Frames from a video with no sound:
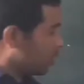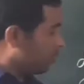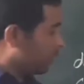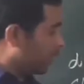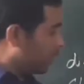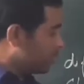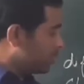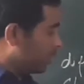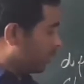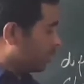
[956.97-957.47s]
of
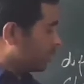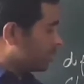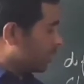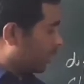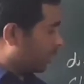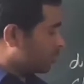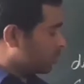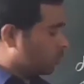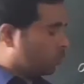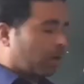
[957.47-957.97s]
males, there is
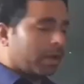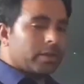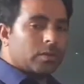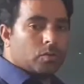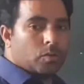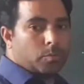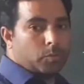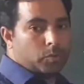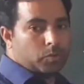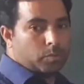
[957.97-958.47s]
XY
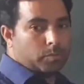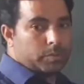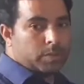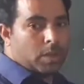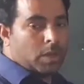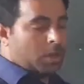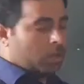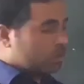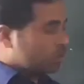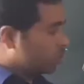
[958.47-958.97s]
chromosomes.
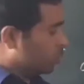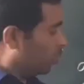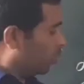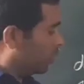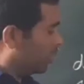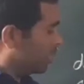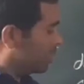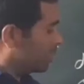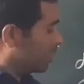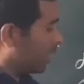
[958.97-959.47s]
So
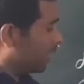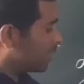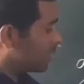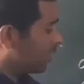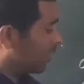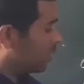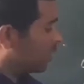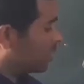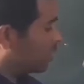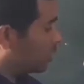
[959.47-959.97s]
the sex is